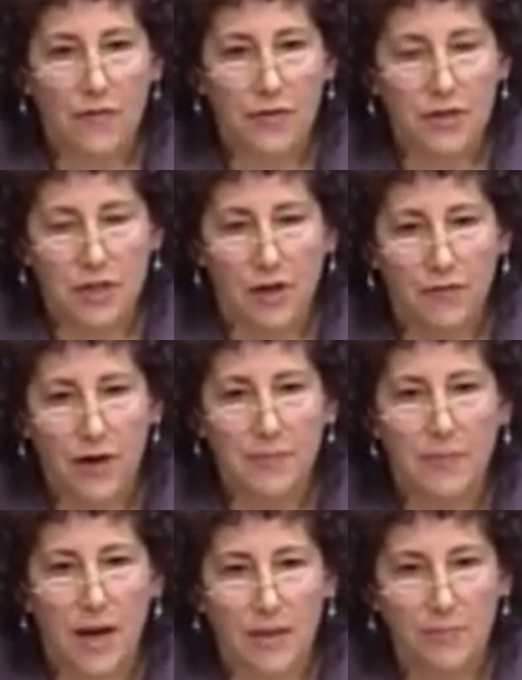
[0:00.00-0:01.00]
of the
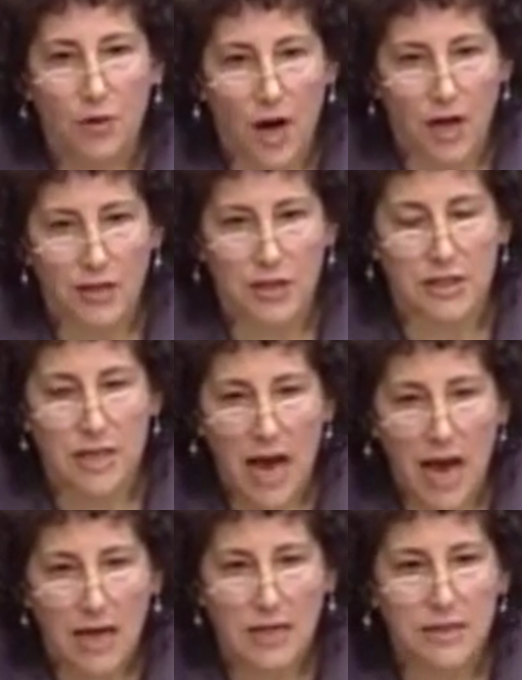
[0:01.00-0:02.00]
sulfide mine projects
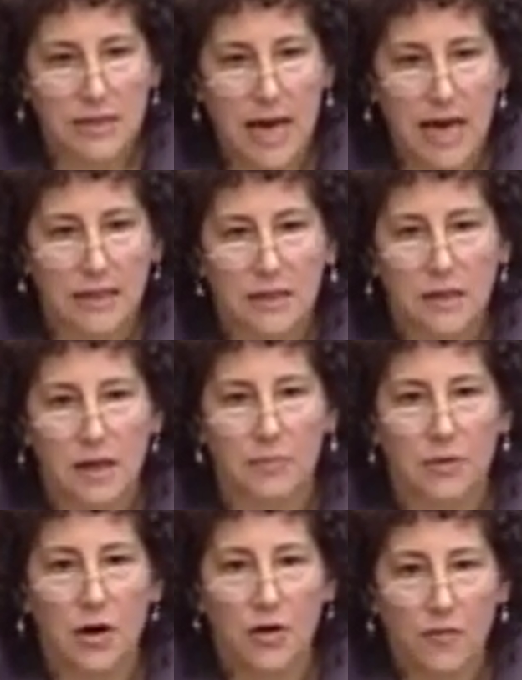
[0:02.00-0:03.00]
actually ended
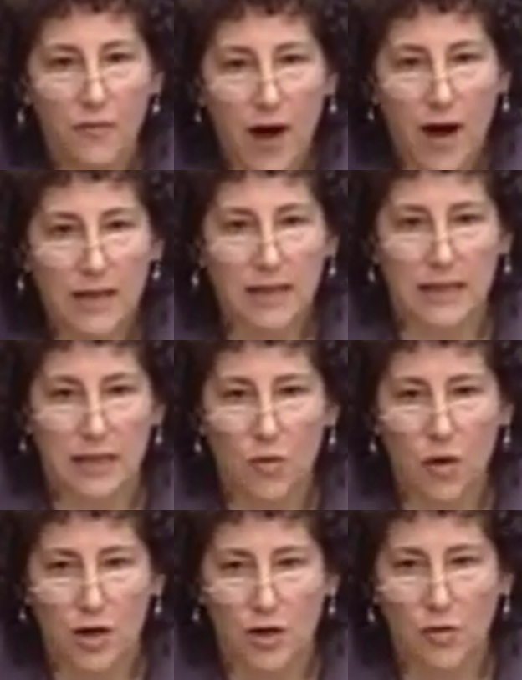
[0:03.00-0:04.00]
up
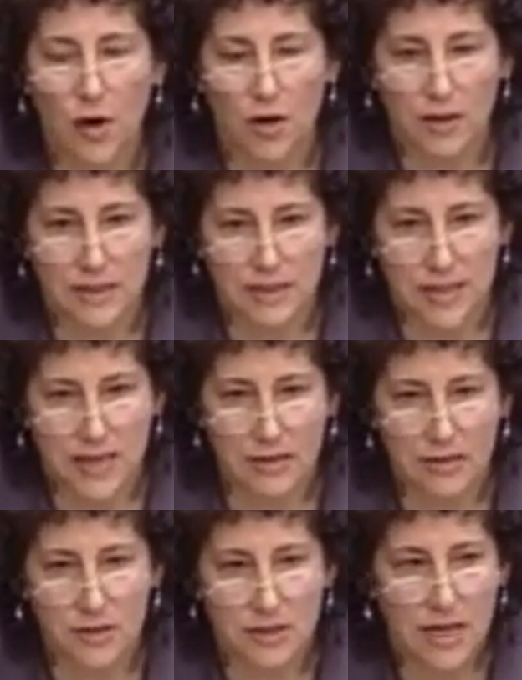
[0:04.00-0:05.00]
violating water quality
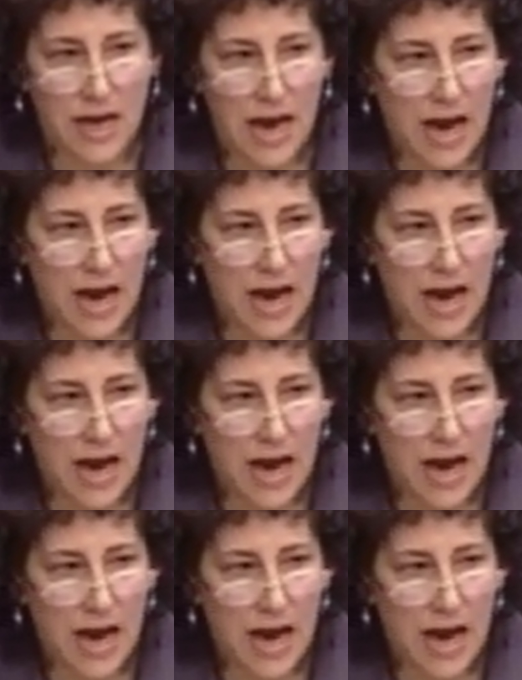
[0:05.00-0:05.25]
standards.